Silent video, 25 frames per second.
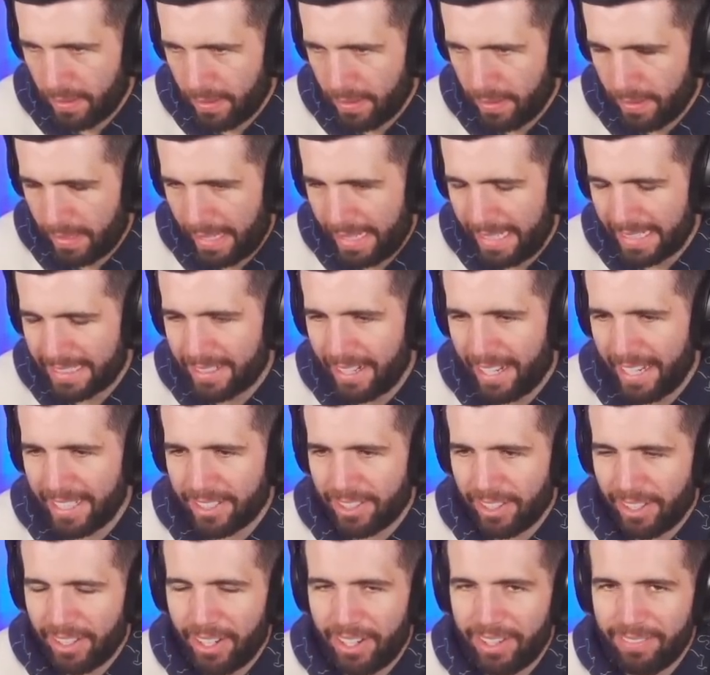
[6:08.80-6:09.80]
Okay, this guy's
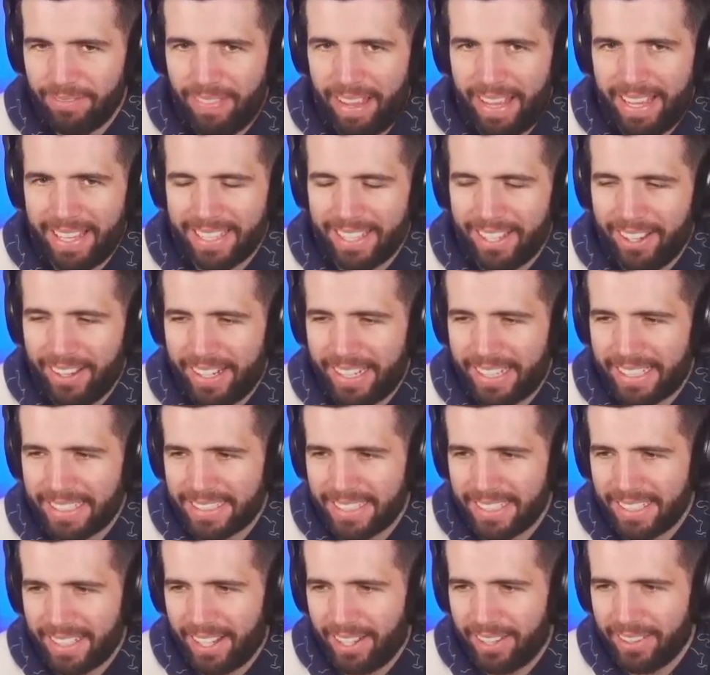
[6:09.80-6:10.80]
got a lot of meta learning
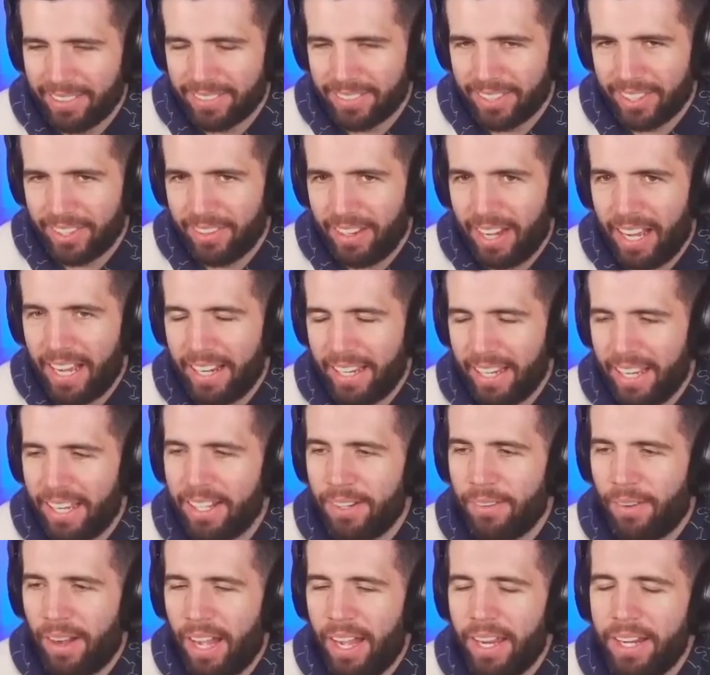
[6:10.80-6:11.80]
to go through. I, you
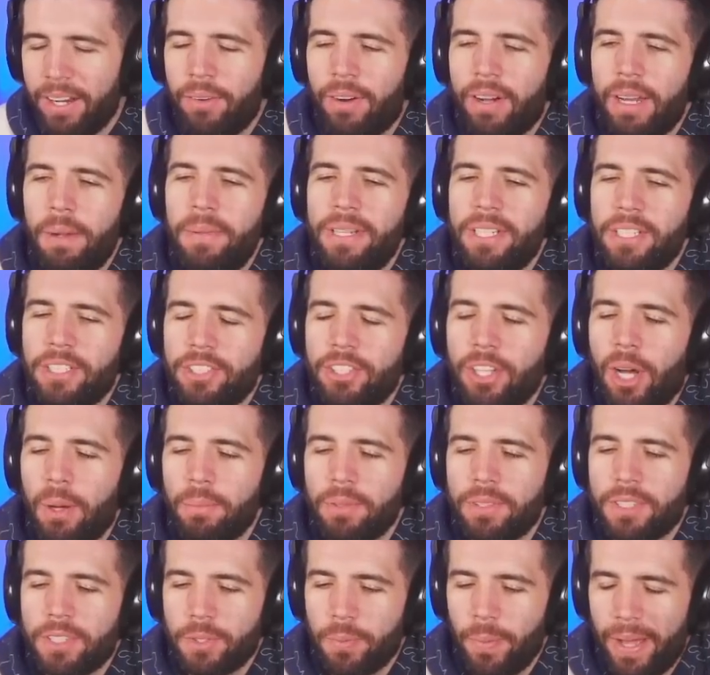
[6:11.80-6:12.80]
know what? You know what? Let me just
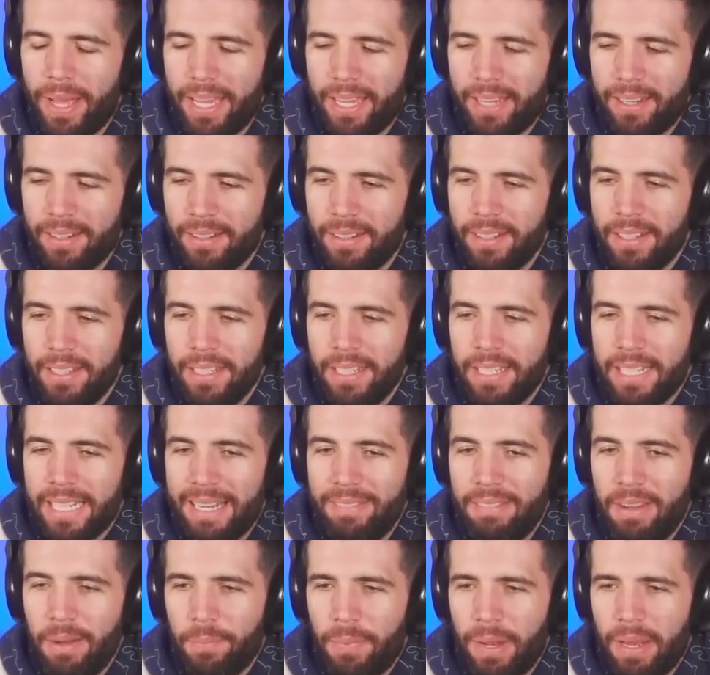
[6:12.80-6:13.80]
stop sweating.
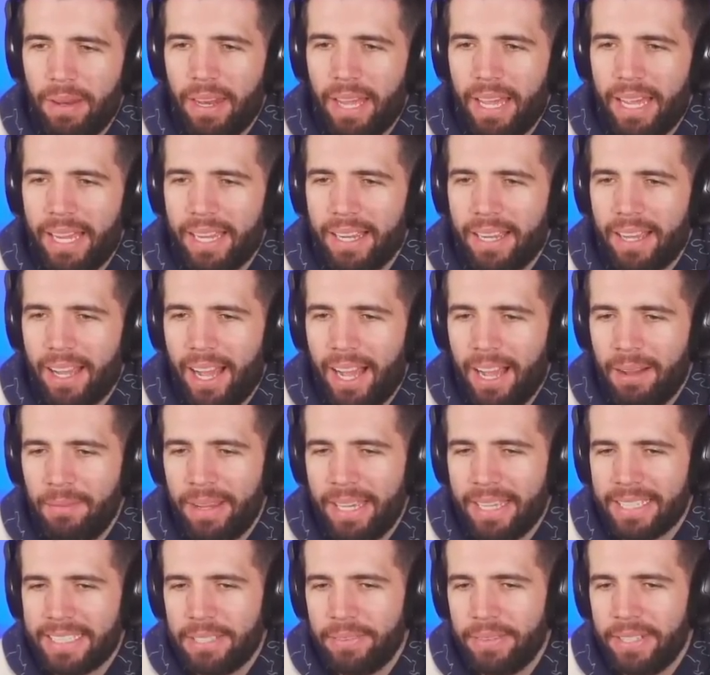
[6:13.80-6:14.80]
Let me like. I
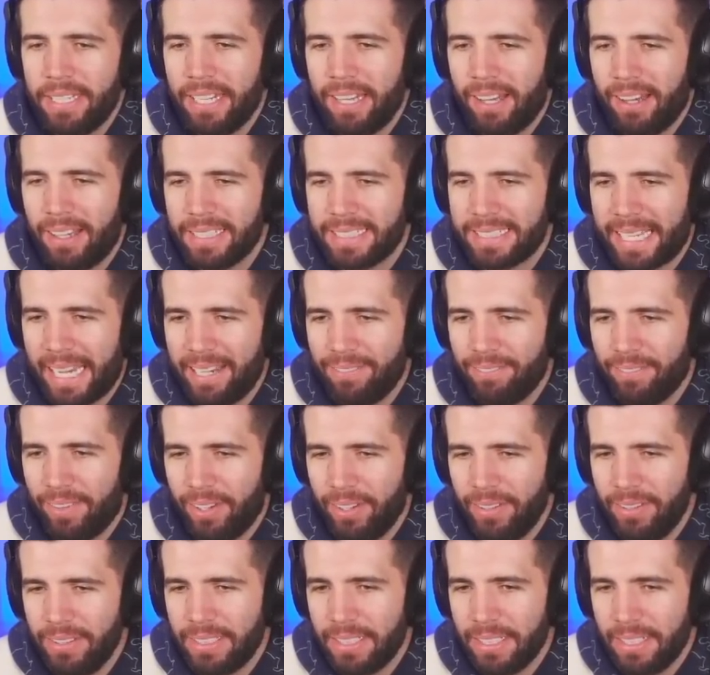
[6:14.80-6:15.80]
mean, it's still in last game
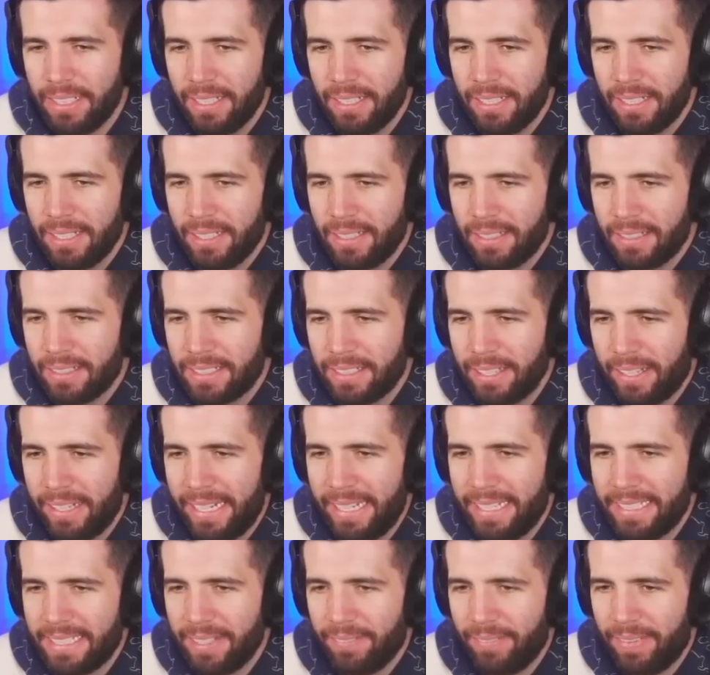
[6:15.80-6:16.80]
mode, so I
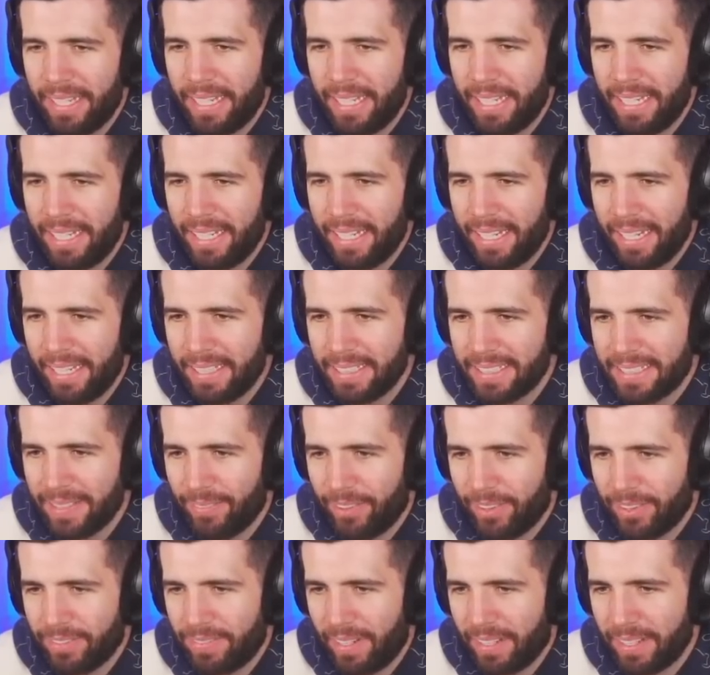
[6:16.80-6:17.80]
need to be into
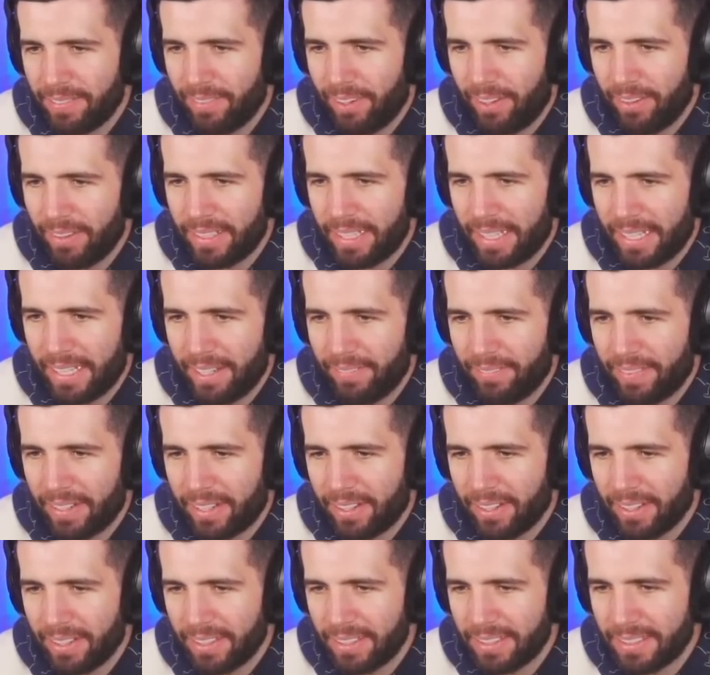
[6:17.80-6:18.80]
more fun mode here
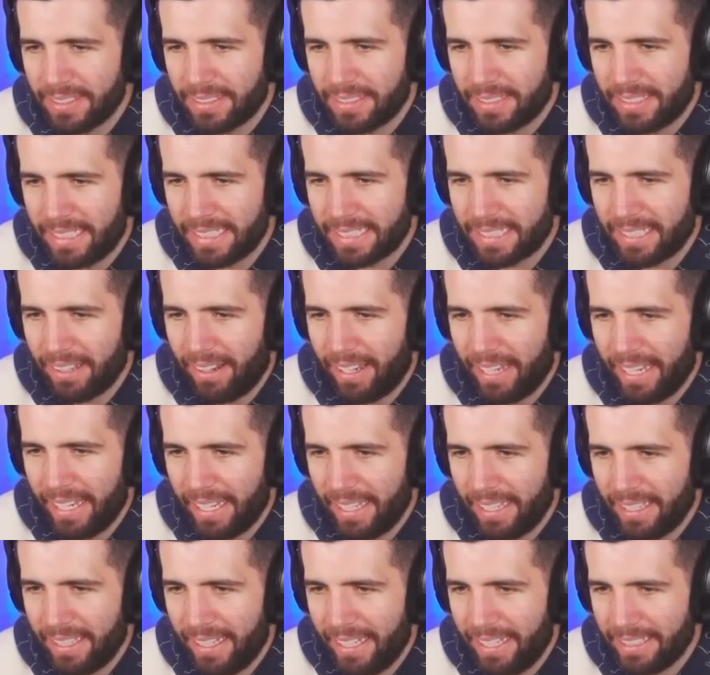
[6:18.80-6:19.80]
because this
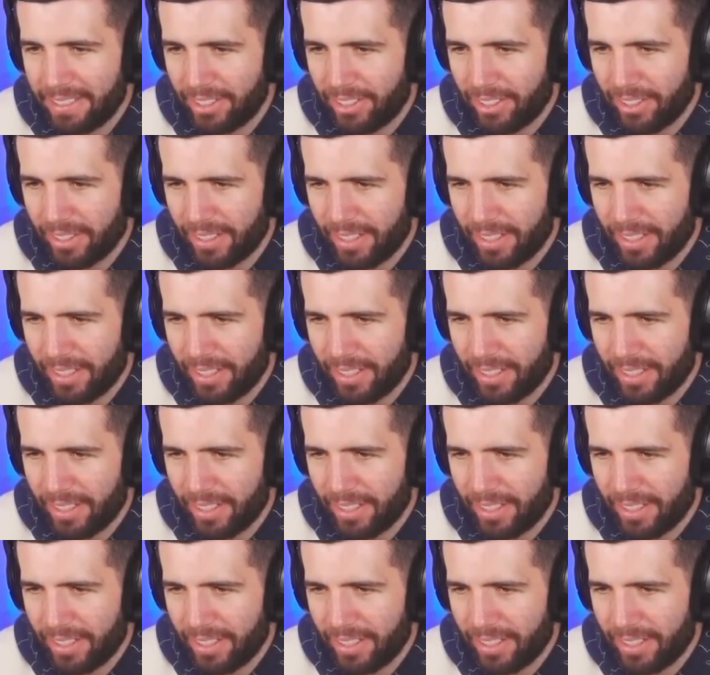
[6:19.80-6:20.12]
guy isn't good